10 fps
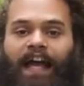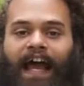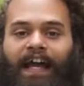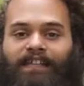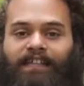and
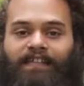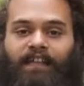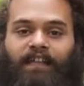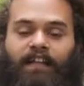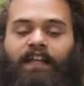
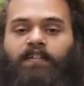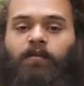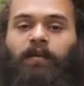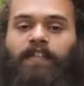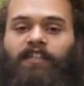accessing the
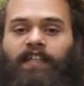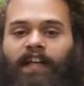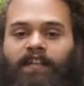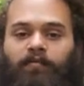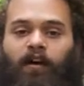intuition
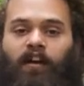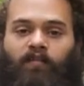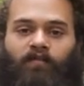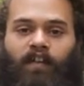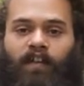as part
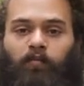of the